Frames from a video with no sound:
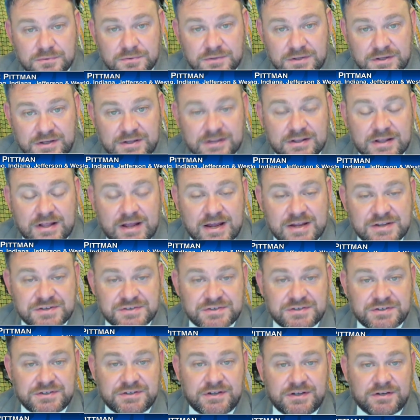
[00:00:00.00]

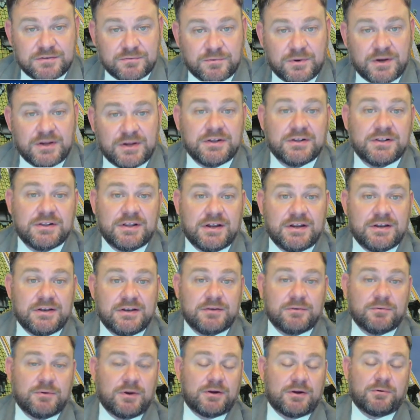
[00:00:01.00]
legalizing and
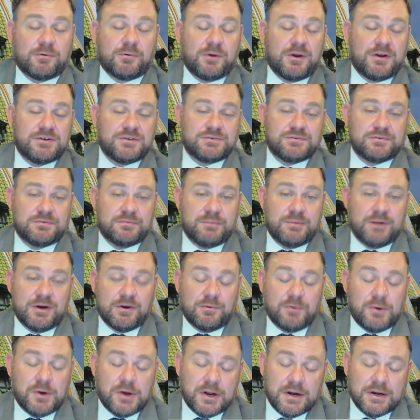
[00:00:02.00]
regulating recreational
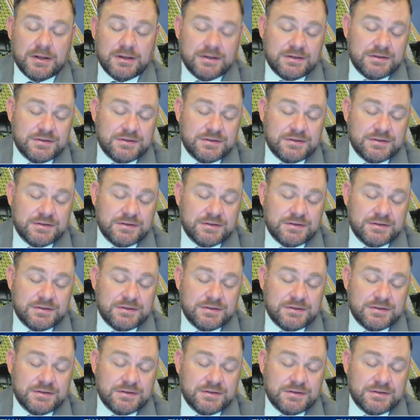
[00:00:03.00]
marijuana.